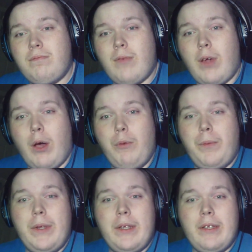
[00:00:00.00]

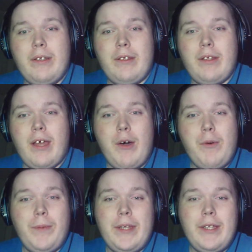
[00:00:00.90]
hoping
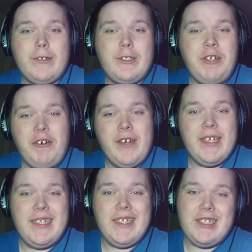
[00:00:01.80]
they'll show it
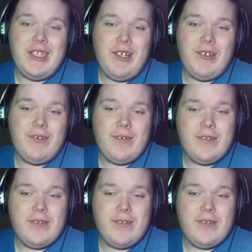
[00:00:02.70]
in the show.